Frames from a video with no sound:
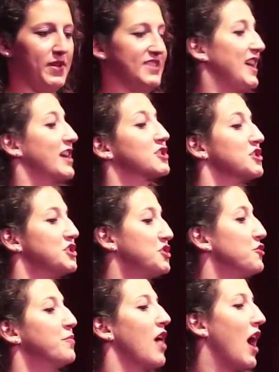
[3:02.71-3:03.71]
It's actually
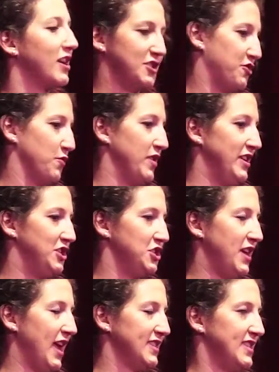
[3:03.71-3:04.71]
too blocked to read. She
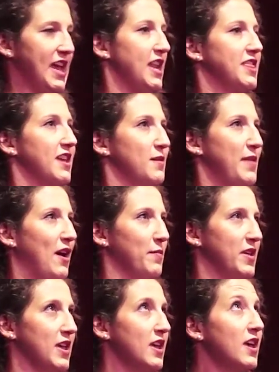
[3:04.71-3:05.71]
can't see anything about
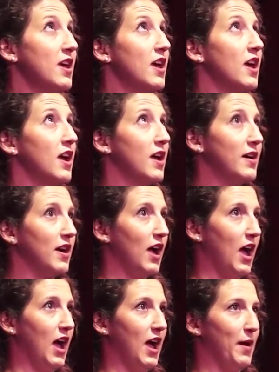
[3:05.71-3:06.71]
me. And
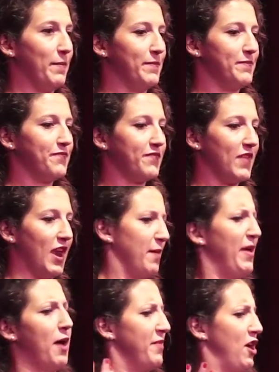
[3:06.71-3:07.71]

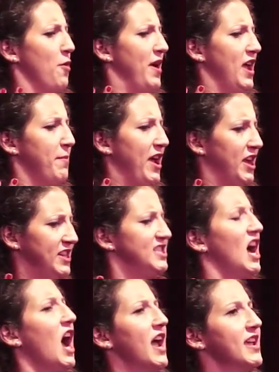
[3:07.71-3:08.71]
I'm like, oh my God, am I gonna
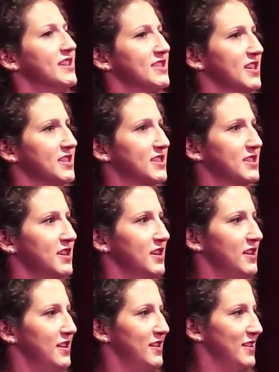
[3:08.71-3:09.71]
die?
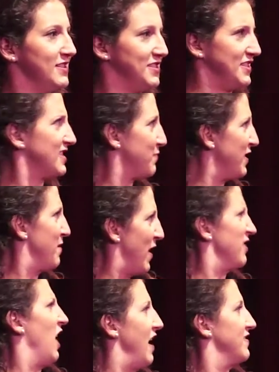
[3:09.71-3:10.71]
Does this mean that
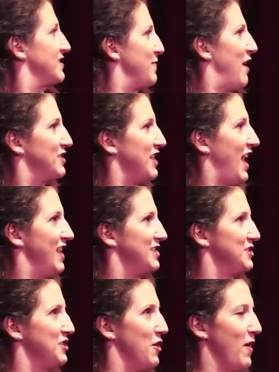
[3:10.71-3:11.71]
my life's about to
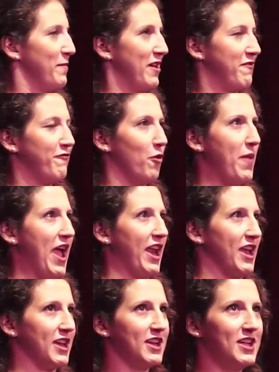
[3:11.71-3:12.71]
end? You know, I'm like full
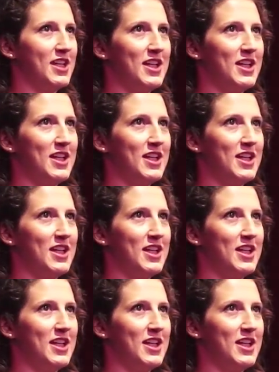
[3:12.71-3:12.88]
panic.